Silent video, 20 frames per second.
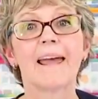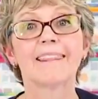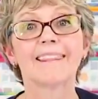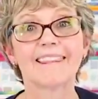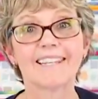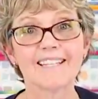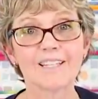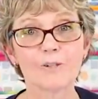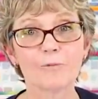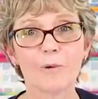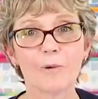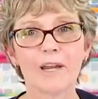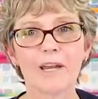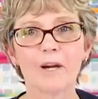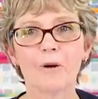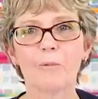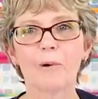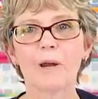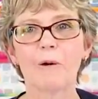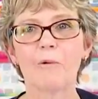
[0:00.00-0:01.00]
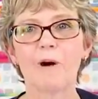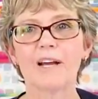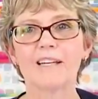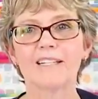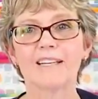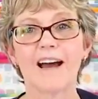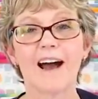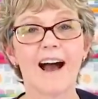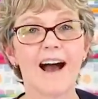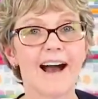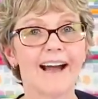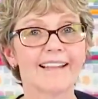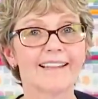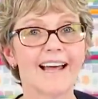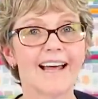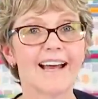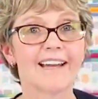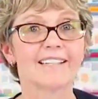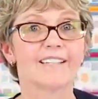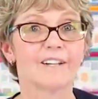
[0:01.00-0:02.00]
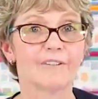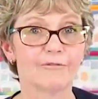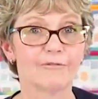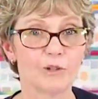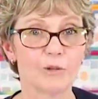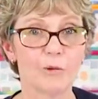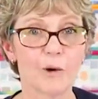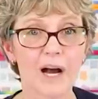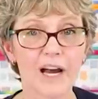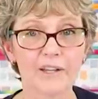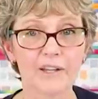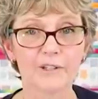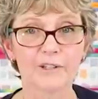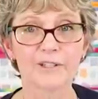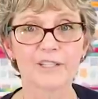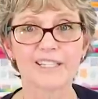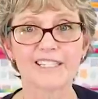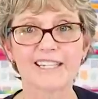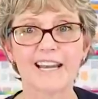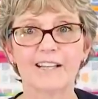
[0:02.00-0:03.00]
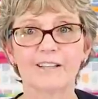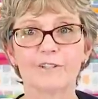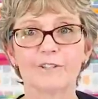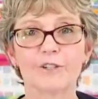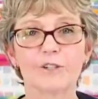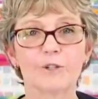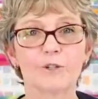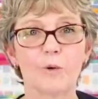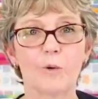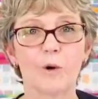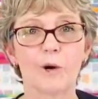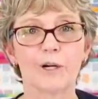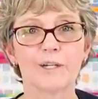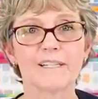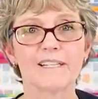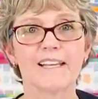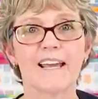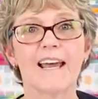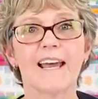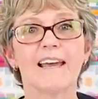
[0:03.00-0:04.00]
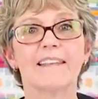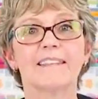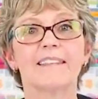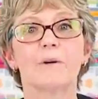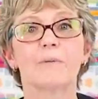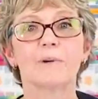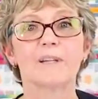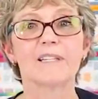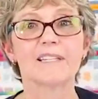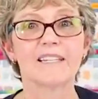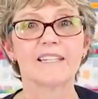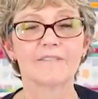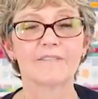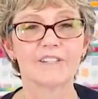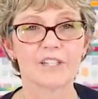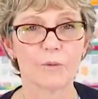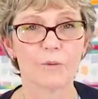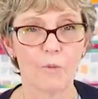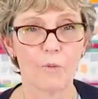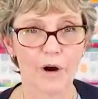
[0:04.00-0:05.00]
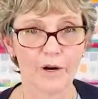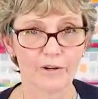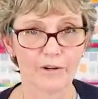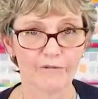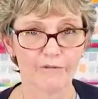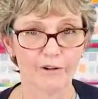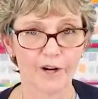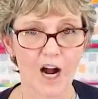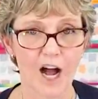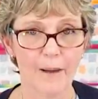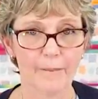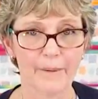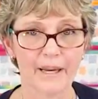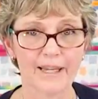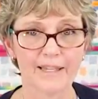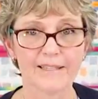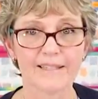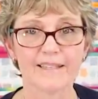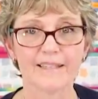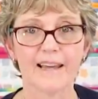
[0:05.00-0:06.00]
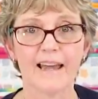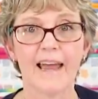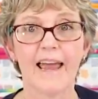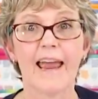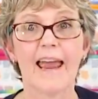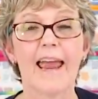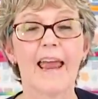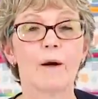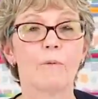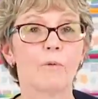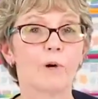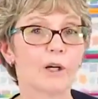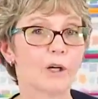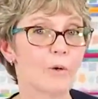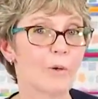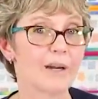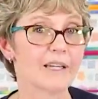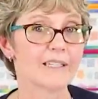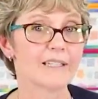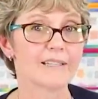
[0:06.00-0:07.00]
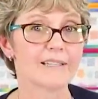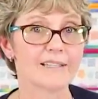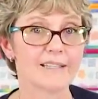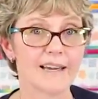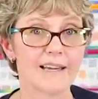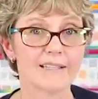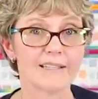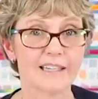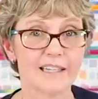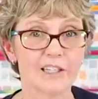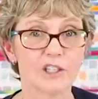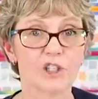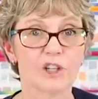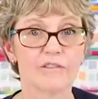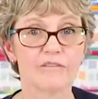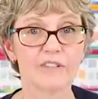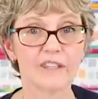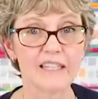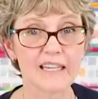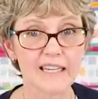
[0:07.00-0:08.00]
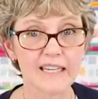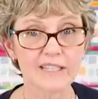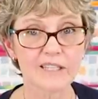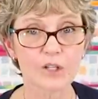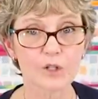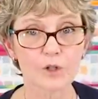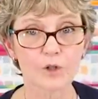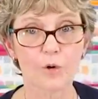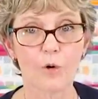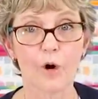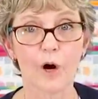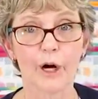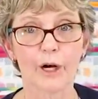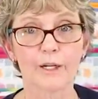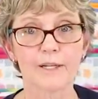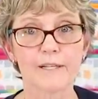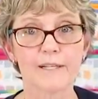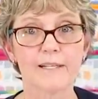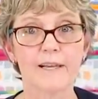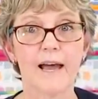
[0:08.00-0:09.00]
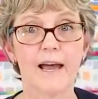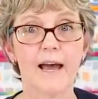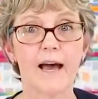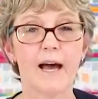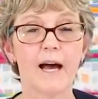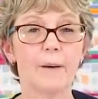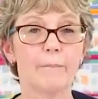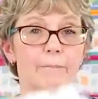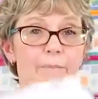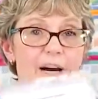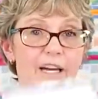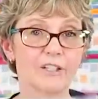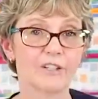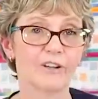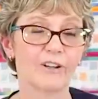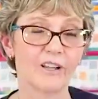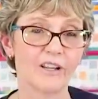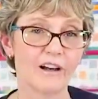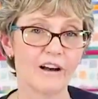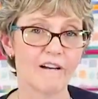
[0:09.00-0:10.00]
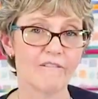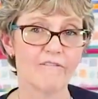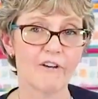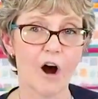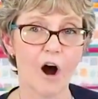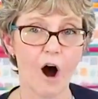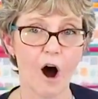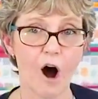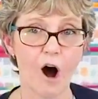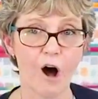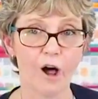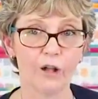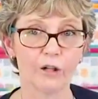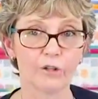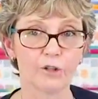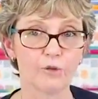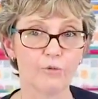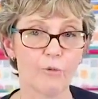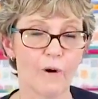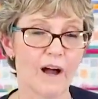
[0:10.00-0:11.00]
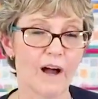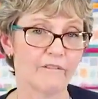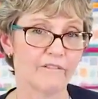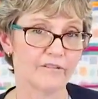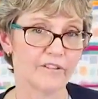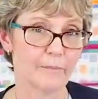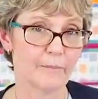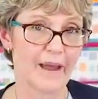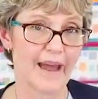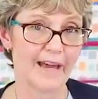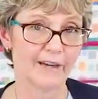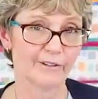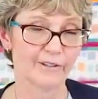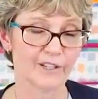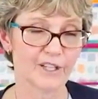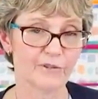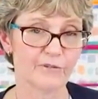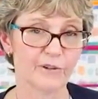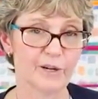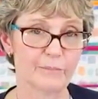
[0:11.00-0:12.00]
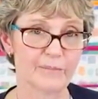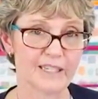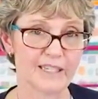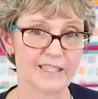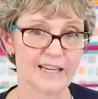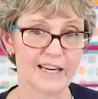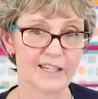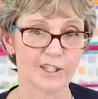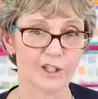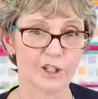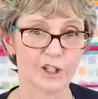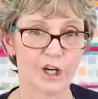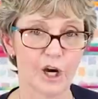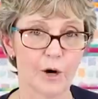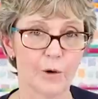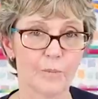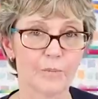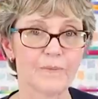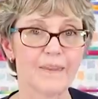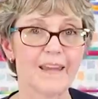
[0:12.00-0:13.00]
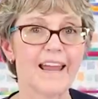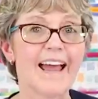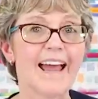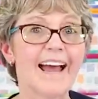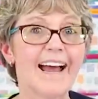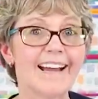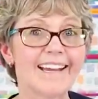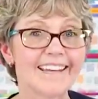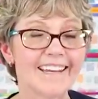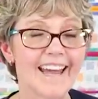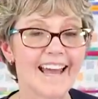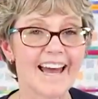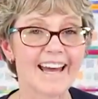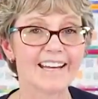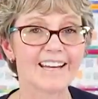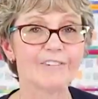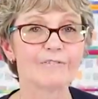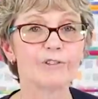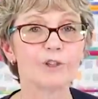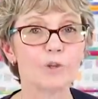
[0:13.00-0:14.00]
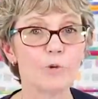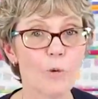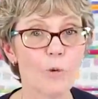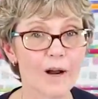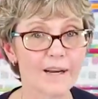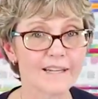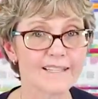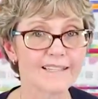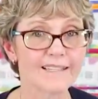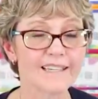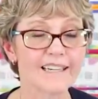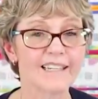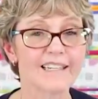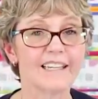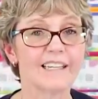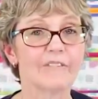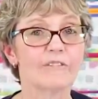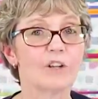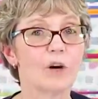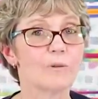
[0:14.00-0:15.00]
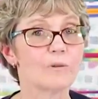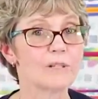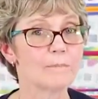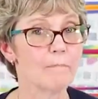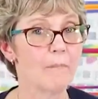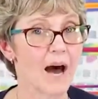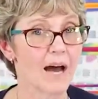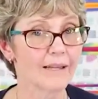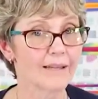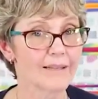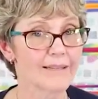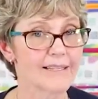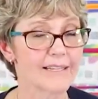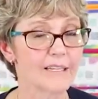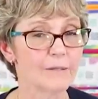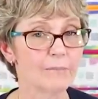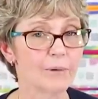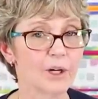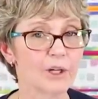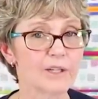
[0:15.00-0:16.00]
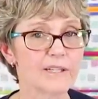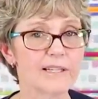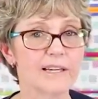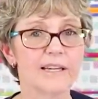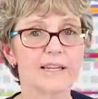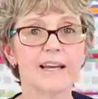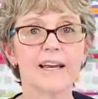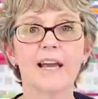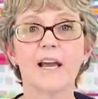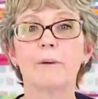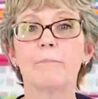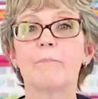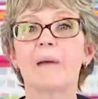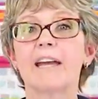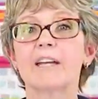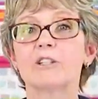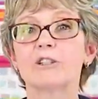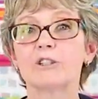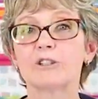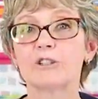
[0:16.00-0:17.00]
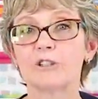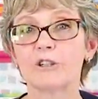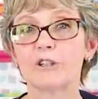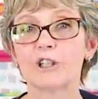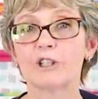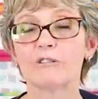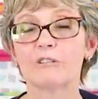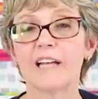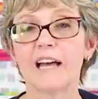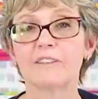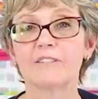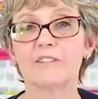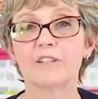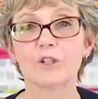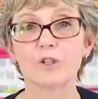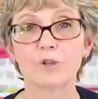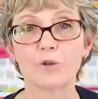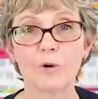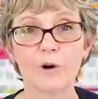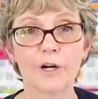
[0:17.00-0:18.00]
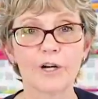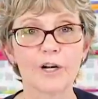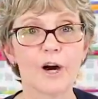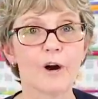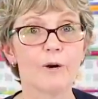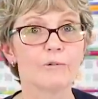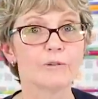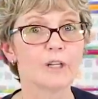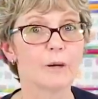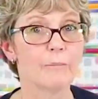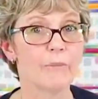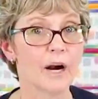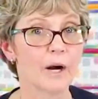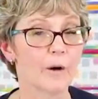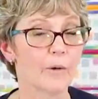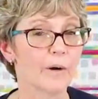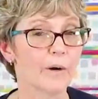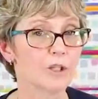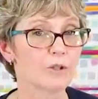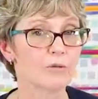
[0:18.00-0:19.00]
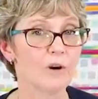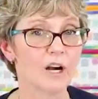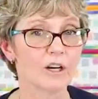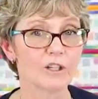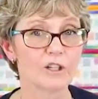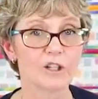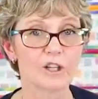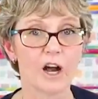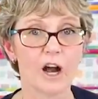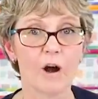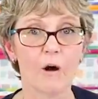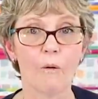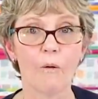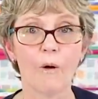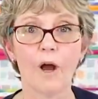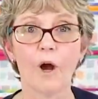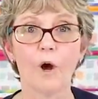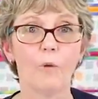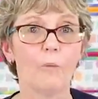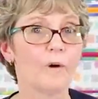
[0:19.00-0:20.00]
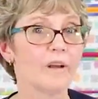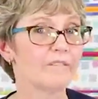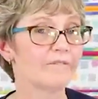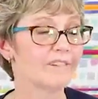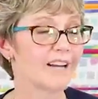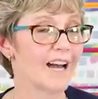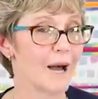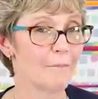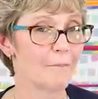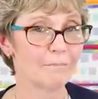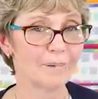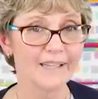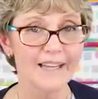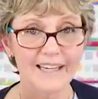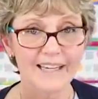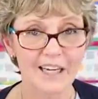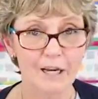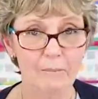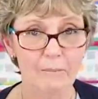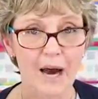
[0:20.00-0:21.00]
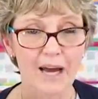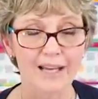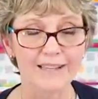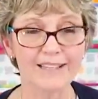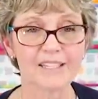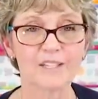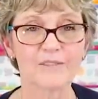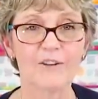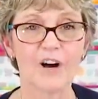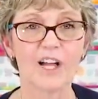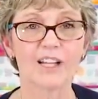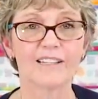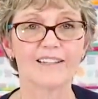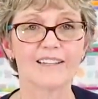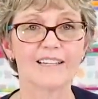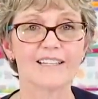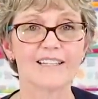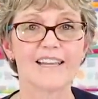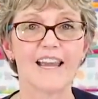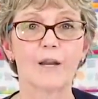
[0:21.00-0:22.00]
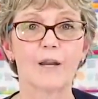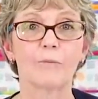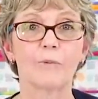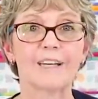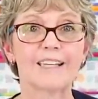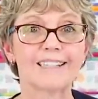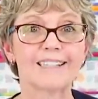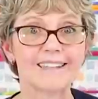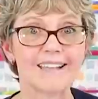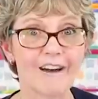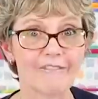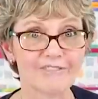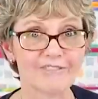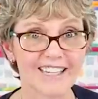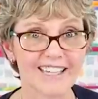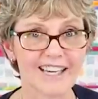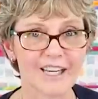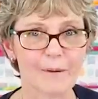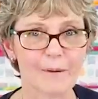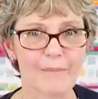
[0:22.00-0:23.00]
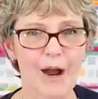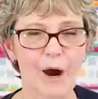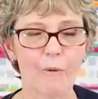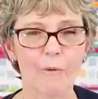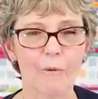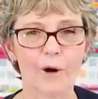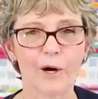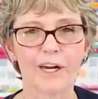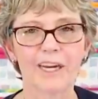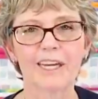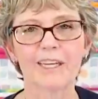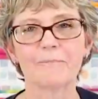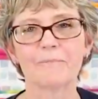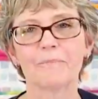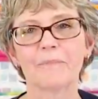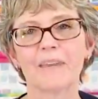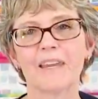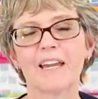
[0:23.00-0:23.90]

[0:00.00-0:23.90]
This week, we want to highlight a few other stellar stores that received some wonderful comments. And we're going to send each of these stores a bundle of all twelve of the patterns from today's show. Again, if you want to see any of those models in person, make sure you let the store know to borrow a trunk show. We've got plenty of models of all of these, and we'd love to get them out working.